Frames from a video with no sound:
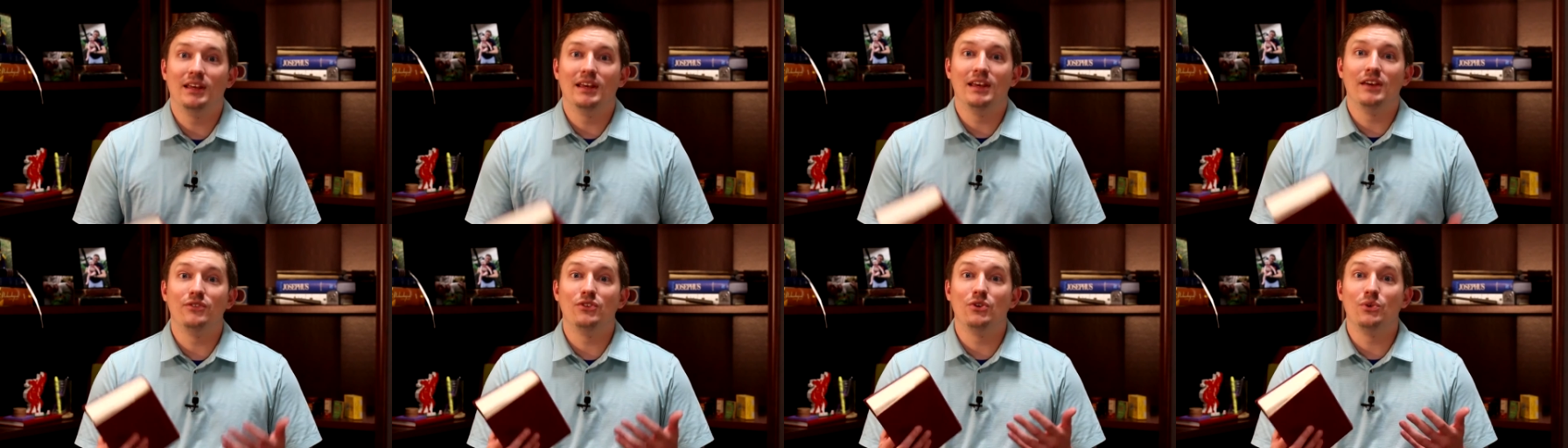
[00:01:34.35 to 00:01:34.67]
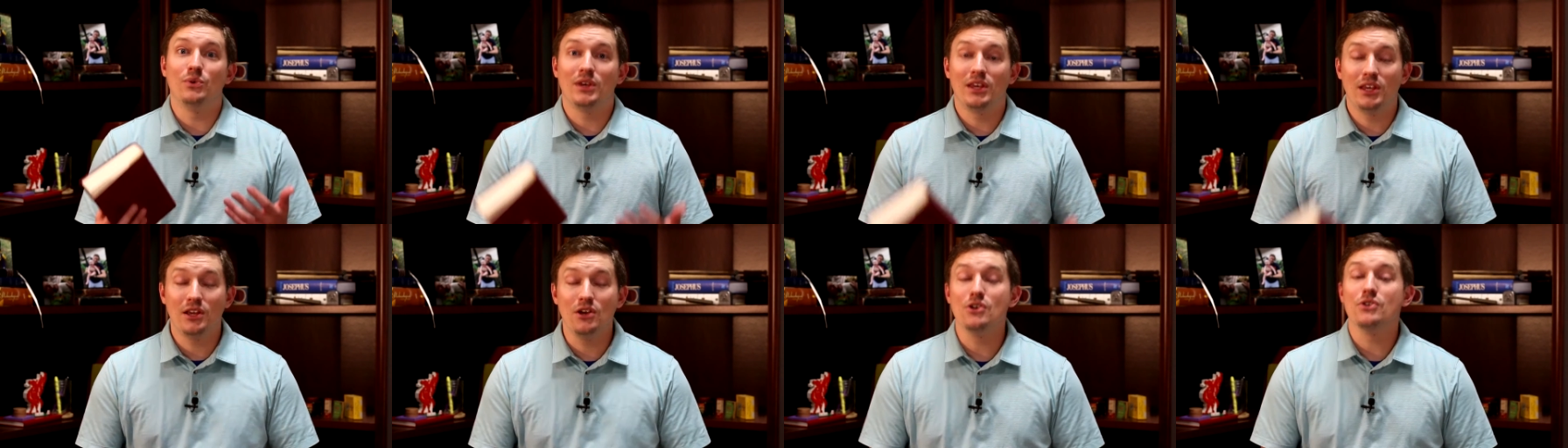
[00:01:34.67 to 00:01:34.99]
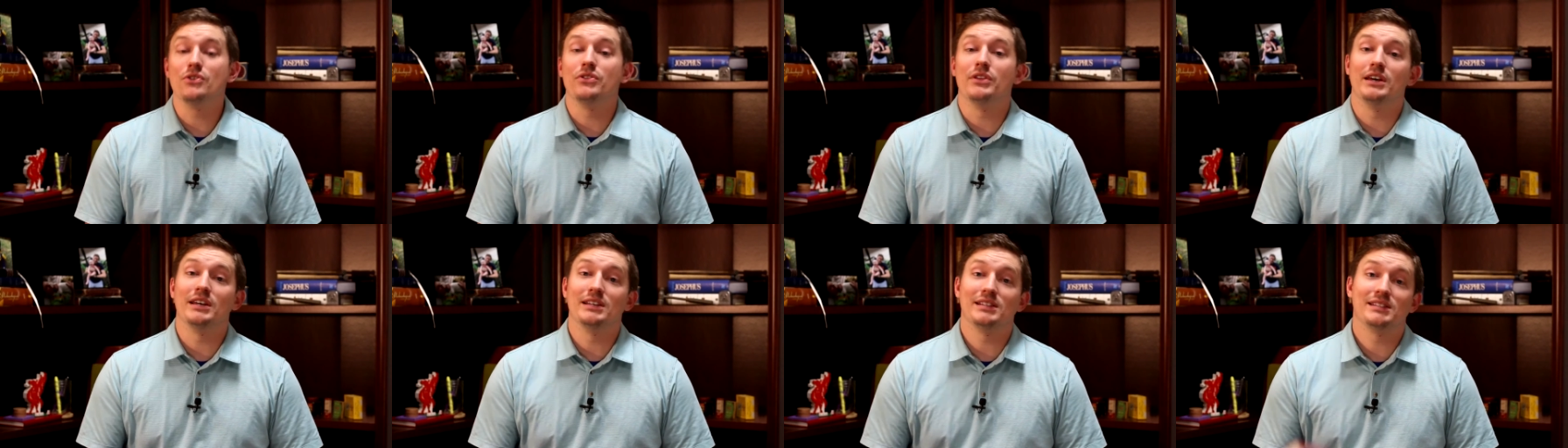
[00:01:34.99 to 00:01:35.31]
If you
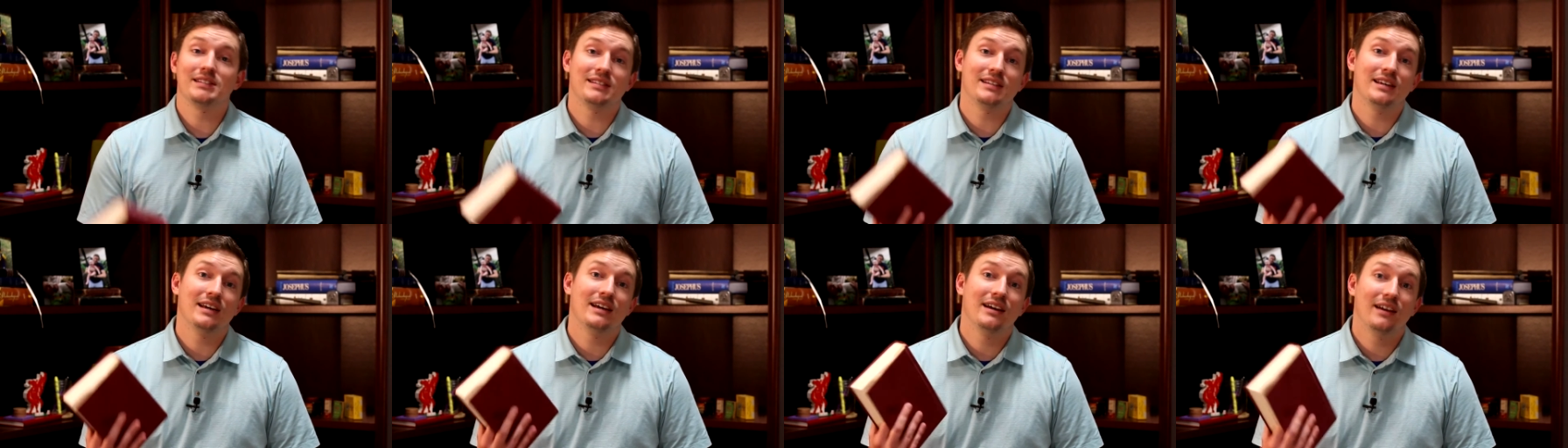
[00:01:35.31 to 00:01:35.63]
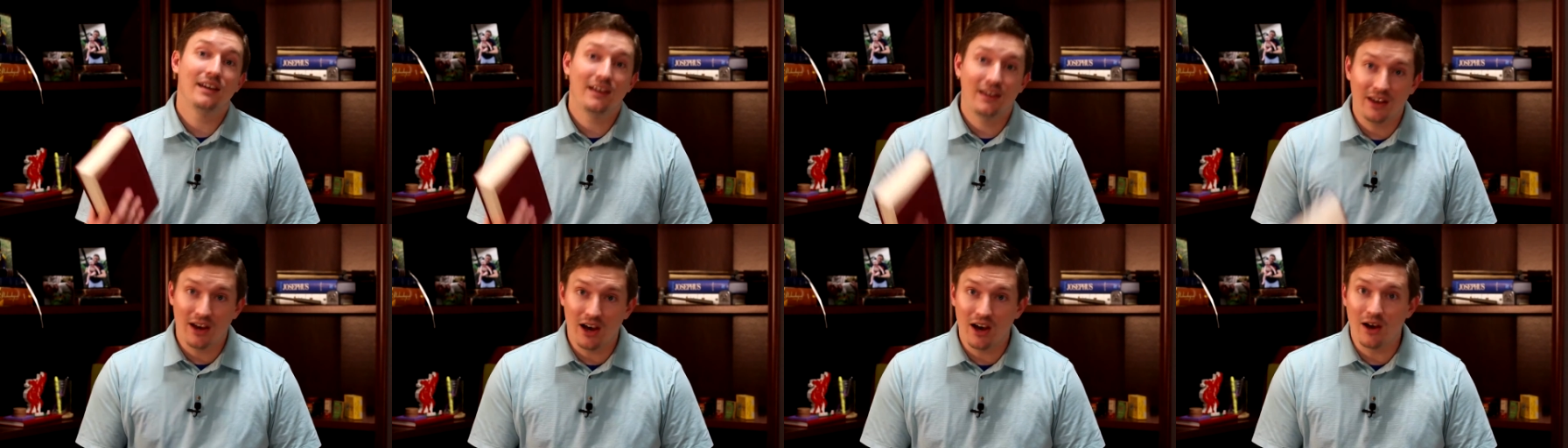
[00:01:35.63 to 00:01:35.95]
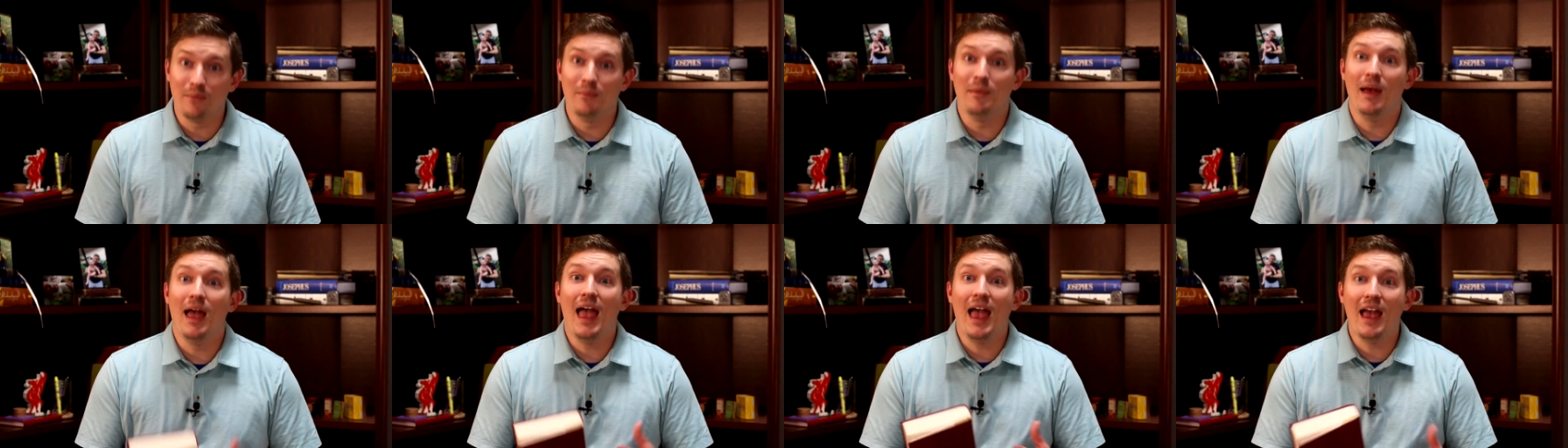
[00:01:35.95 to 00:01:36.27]
hear this, come.